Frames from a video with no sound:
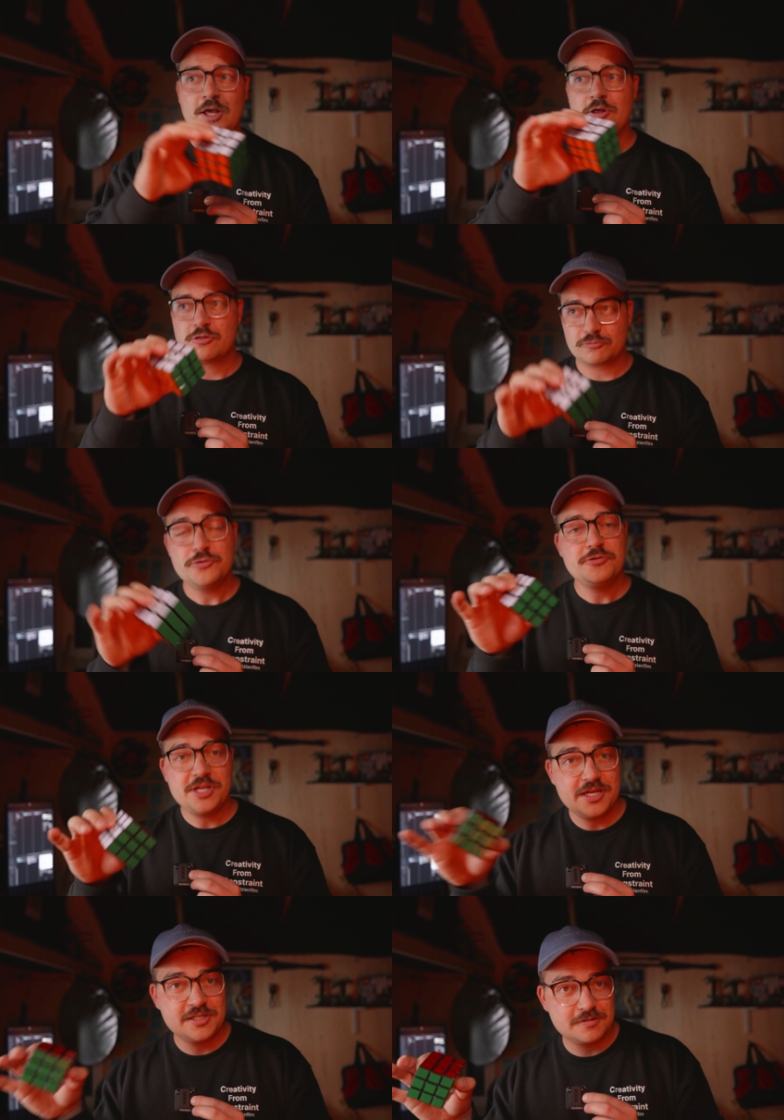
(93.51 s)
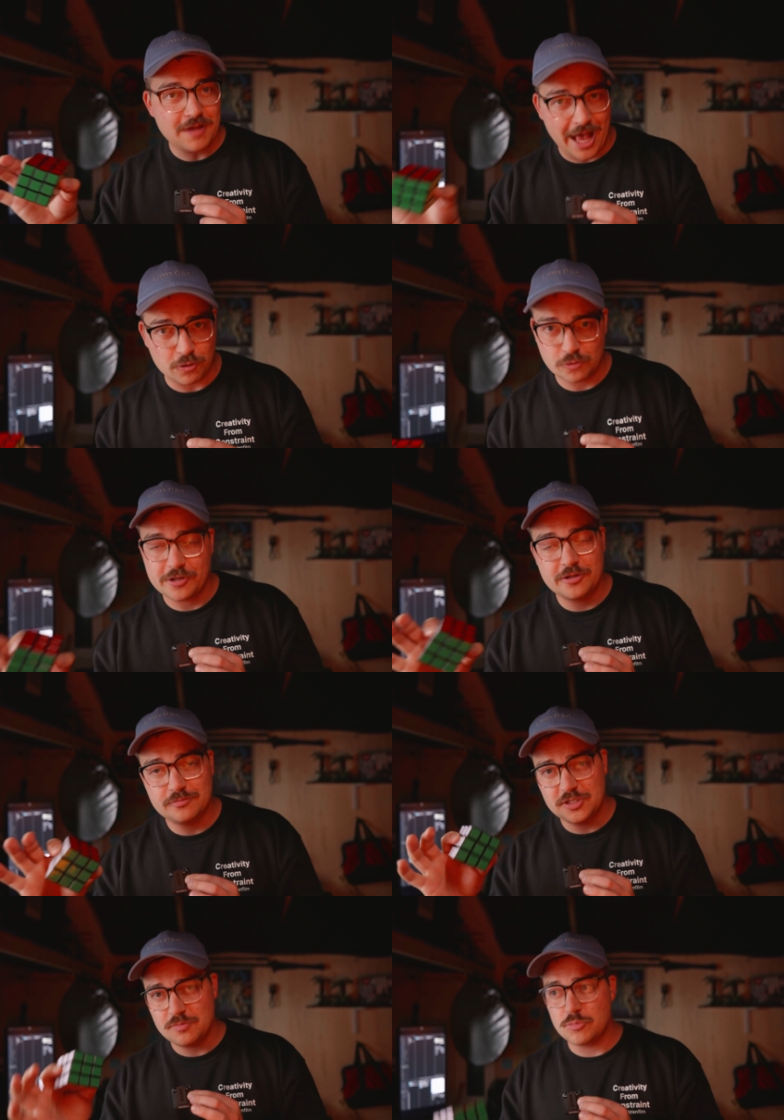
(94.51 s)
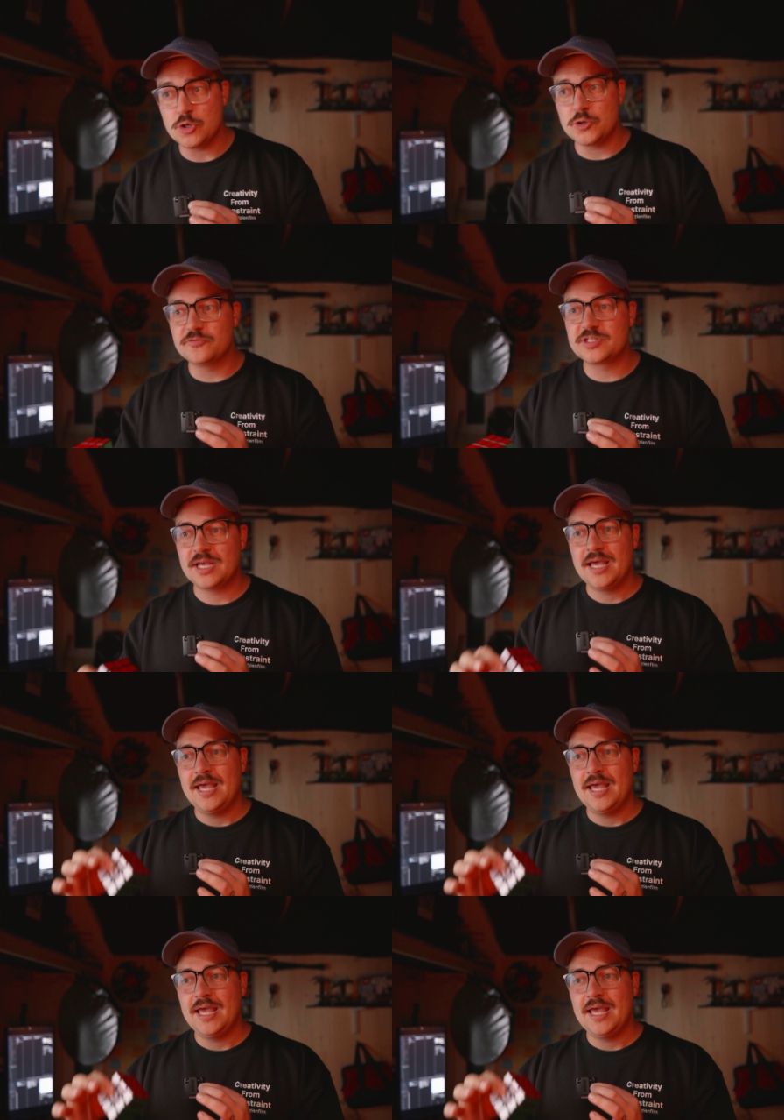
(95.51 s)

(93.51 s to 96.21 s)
through these algorithms and moves